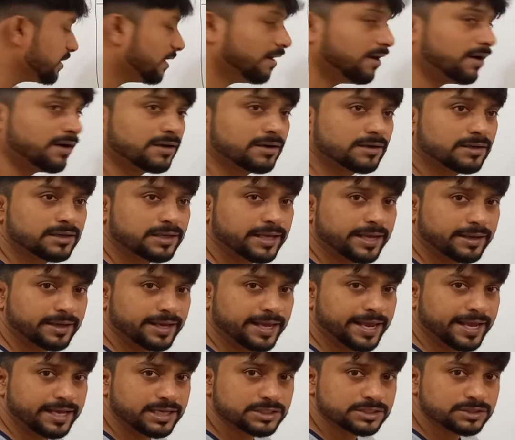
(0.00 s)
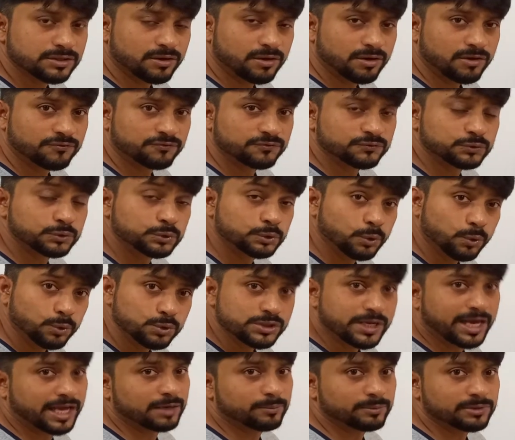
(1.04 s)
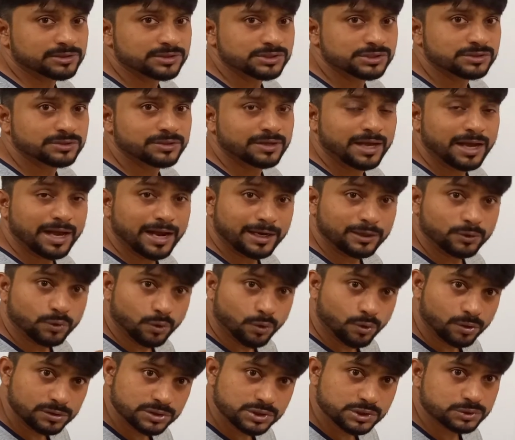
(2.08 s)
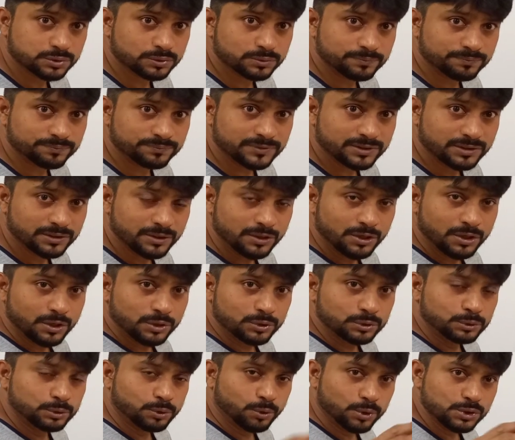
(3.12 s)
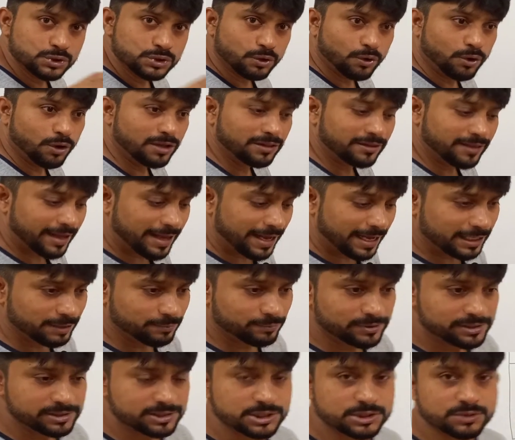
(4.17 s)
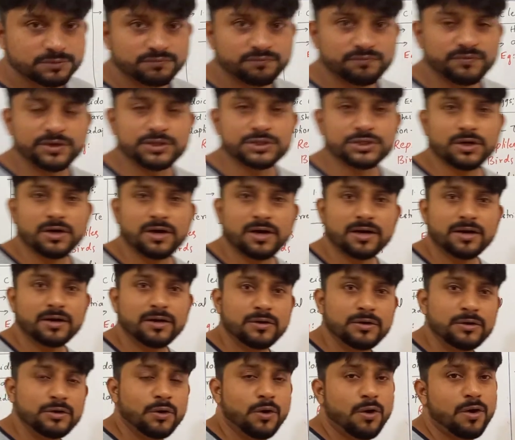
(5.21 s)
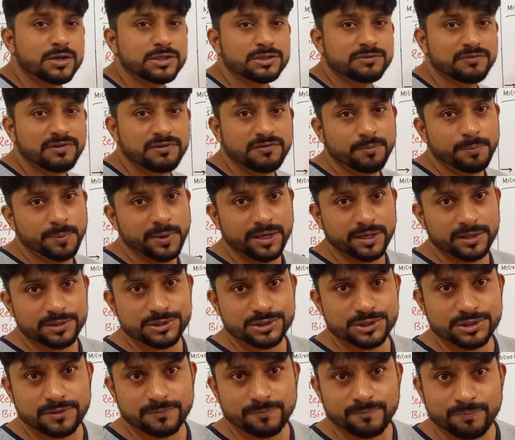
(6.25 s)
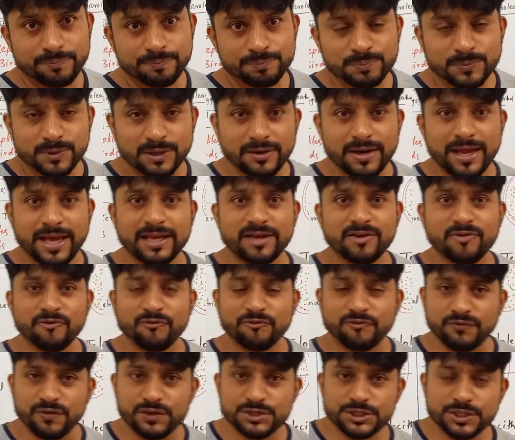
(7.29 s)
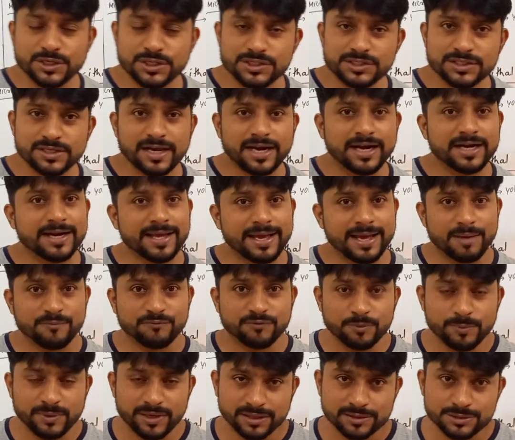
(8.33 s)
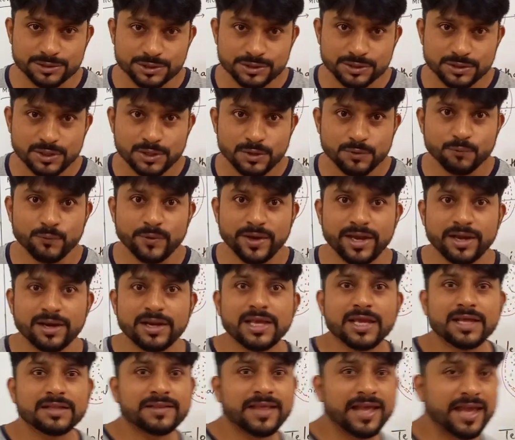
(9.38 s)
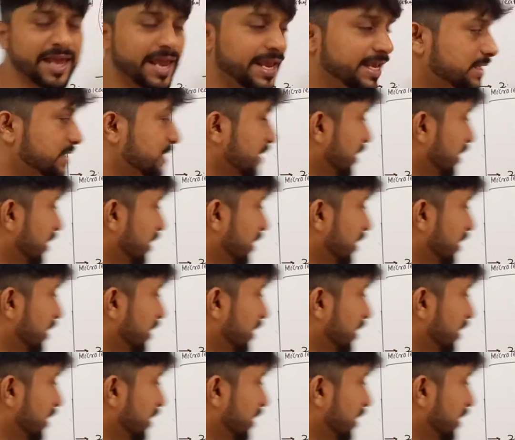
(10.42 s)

are eggs of those animals. And also, those all the animals which are not viviparous, like fishes and amphibians, where the eggs